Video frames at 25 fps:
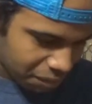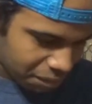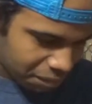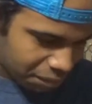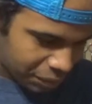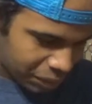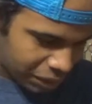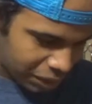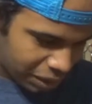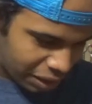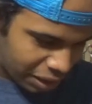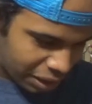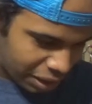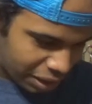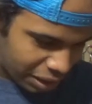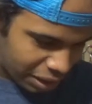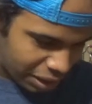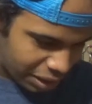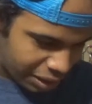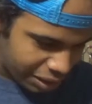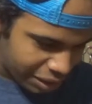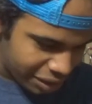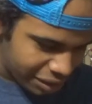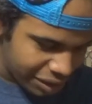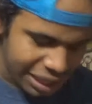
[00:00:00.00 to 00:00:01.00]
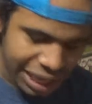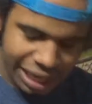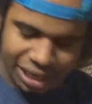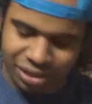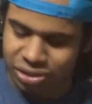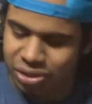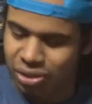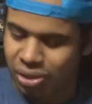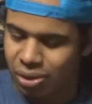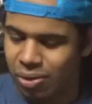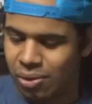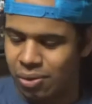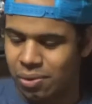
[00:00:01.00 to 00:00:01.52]
but uh, yeah,
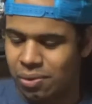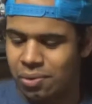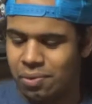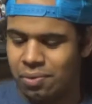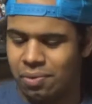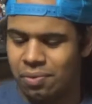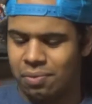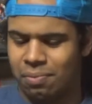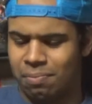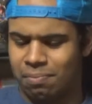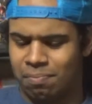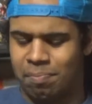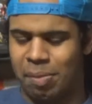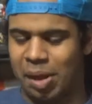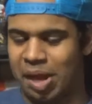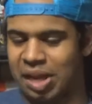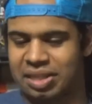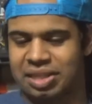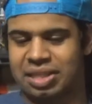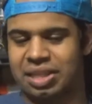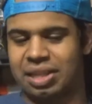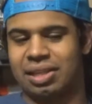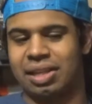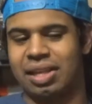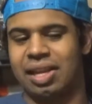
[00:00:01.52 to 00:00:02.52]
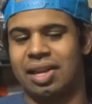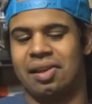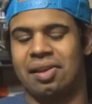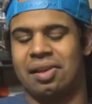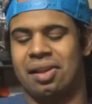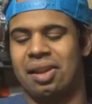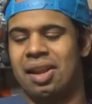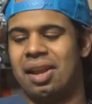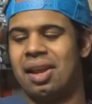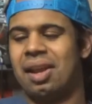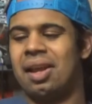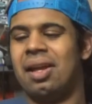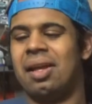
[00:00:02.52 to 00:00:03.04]
so
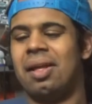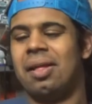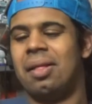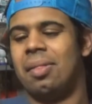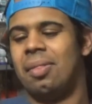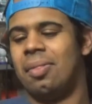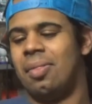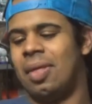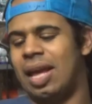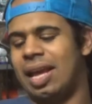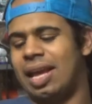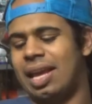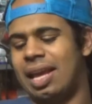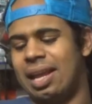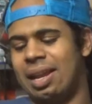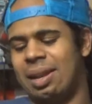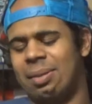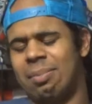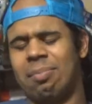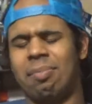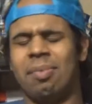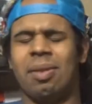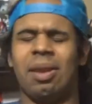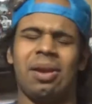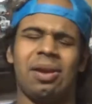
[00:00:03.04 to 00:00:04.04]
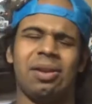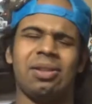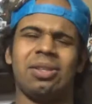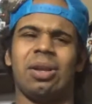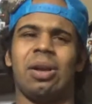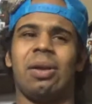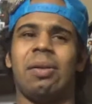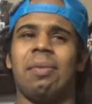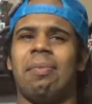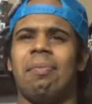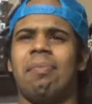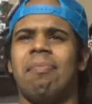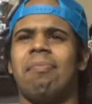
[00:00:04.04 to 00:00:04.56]
basically, they get there's
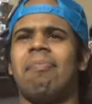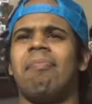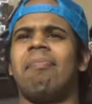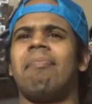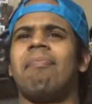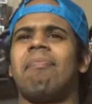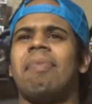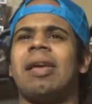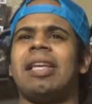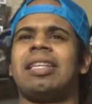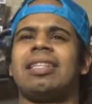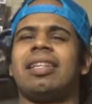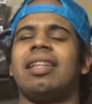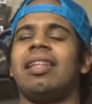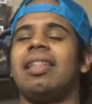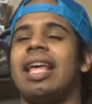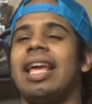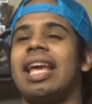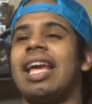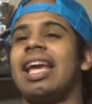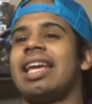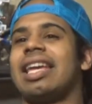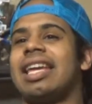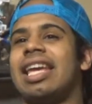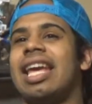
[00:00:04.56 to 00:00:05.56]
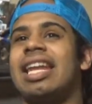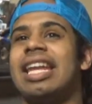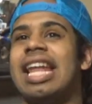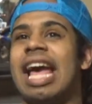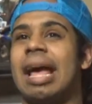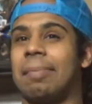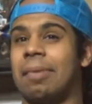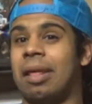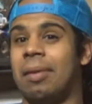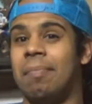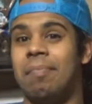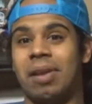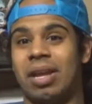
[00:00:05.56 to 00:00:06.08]
basically they get
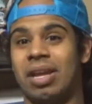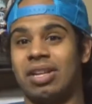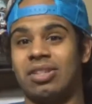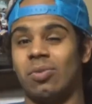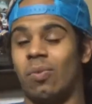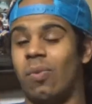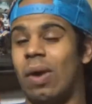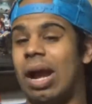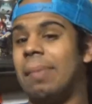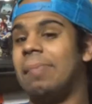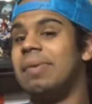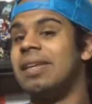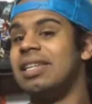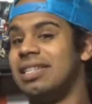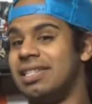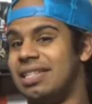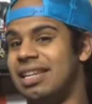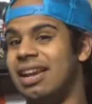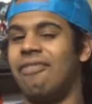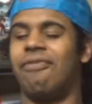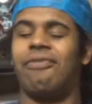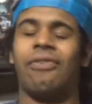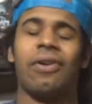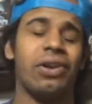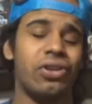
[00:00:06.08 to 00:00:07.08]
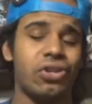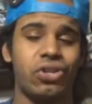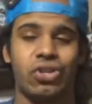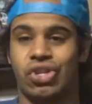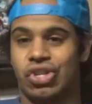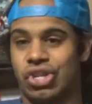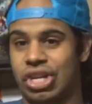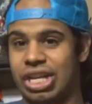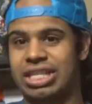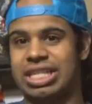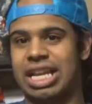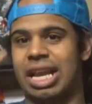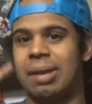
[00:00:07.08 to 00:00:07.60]
kidnapped, and because Webby's different,
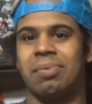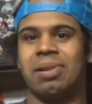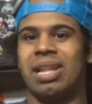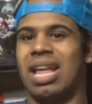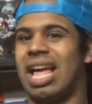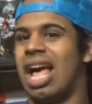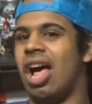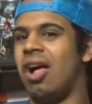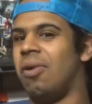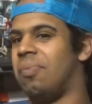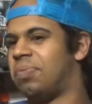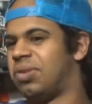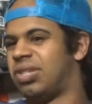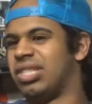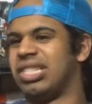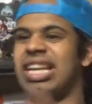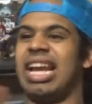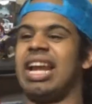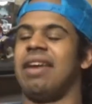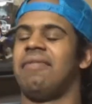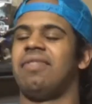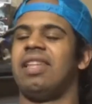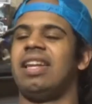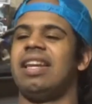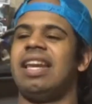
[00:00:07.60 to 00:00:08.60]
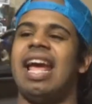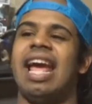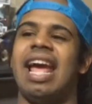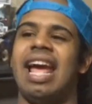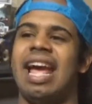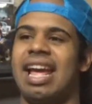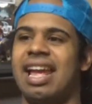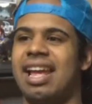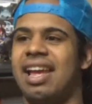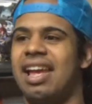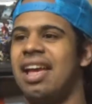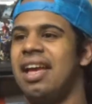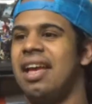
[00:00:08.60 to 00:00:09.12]
she's able to help save the
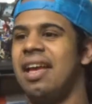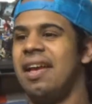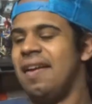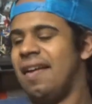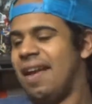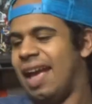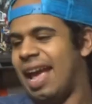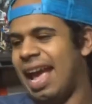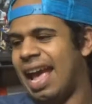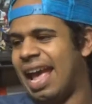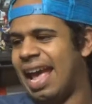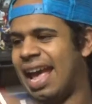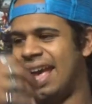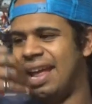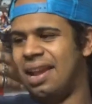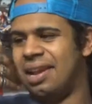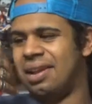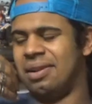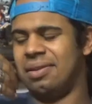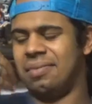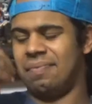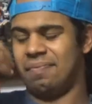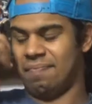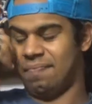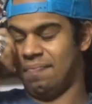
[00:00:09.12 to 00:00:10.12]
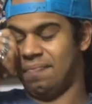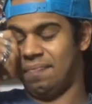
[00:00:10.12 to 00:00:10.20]
day, and